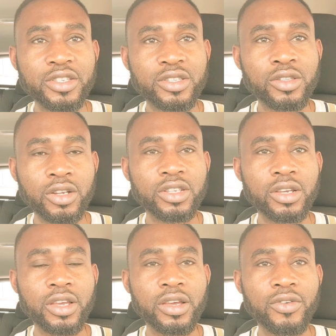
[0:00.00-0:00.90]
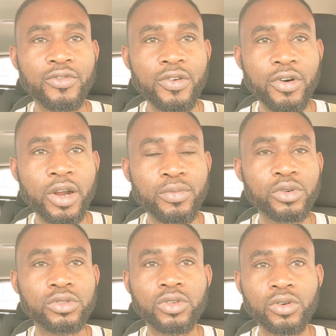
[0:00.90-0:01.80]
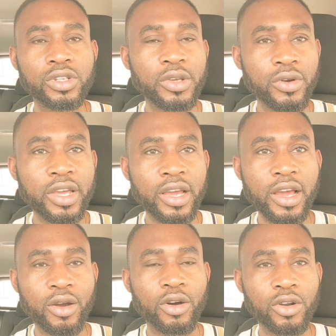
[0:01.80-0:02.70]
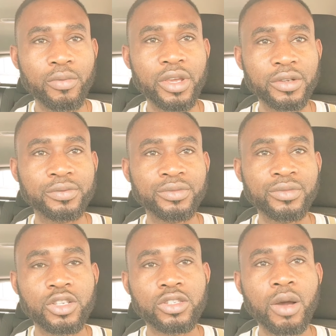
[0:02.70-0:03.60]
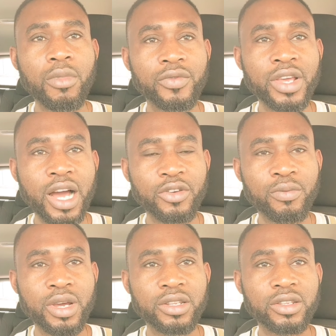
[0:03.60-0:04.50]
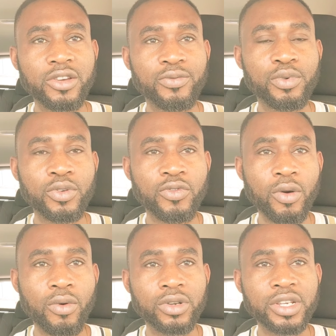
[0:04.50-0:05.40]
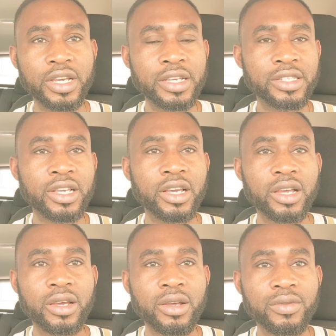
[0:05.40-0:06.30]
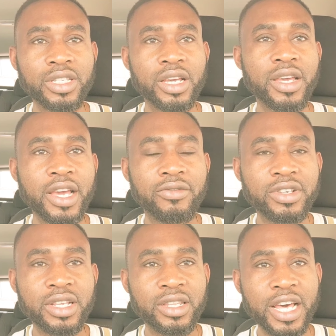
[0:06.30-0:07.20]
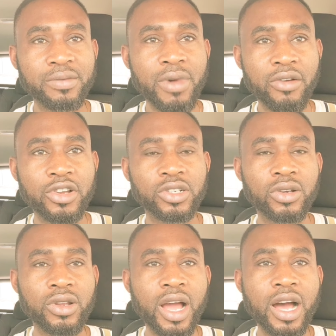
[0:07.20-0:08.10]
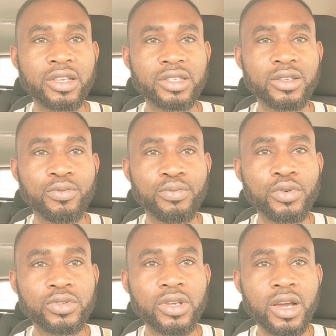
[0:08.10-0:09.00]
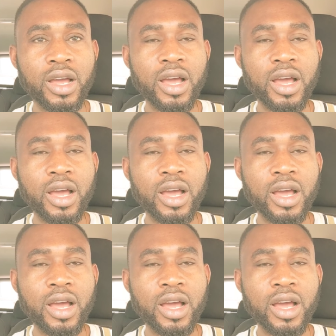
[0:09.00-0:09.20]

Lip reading: is not favorable to the UK economy. Some of the argument they've put forward is the increase in net migration has put